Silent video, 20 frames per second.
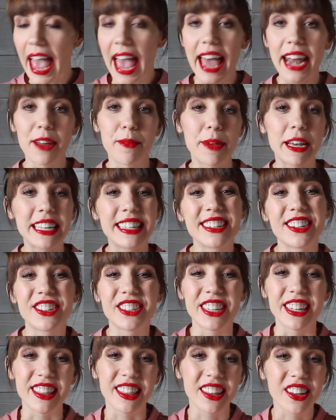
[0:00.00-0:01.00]
And it makes your
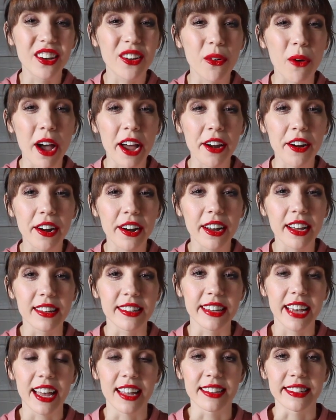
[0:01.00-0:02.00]
teeth look whiter
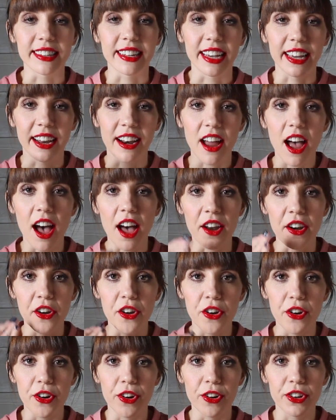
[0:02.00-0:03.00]
because it has like an
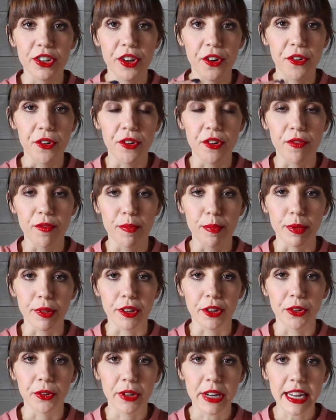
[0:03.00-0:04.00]
undertone of
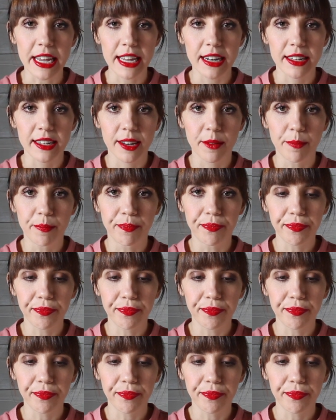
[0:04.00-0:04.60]
blue in it.